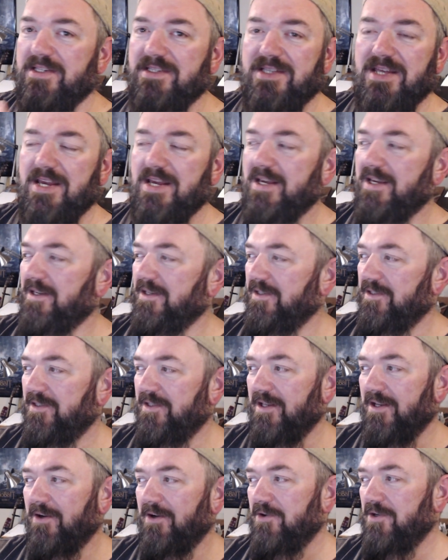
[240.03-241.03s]
things
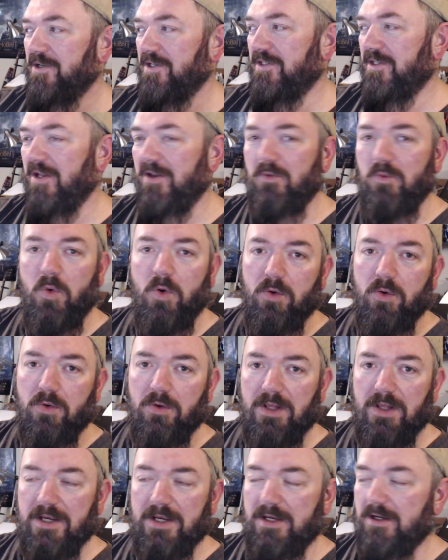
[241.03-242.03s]
that are just
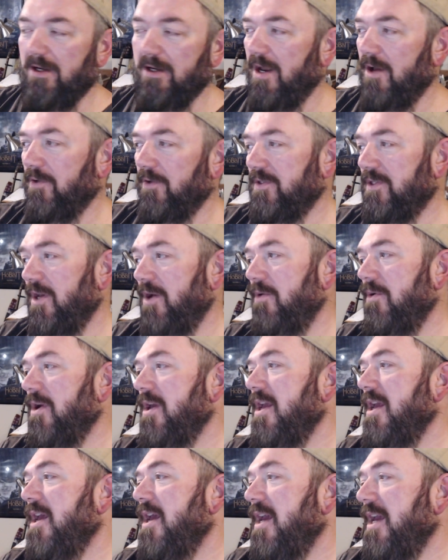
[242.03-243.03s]
unworldly, you know. So
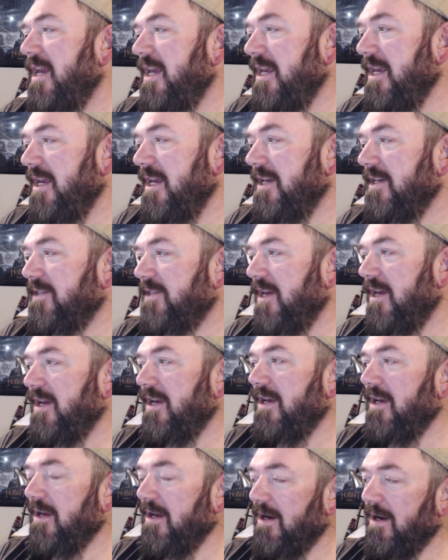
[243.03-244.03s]
he is
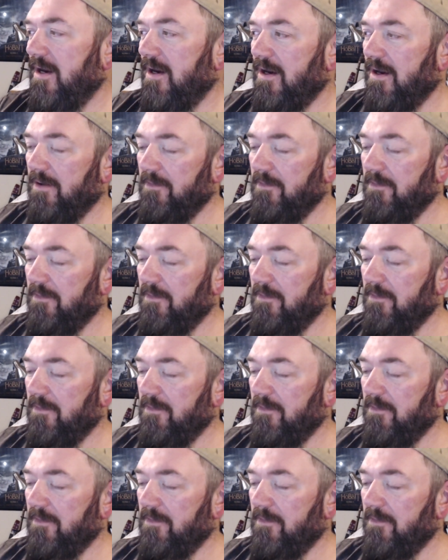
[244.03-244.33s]
a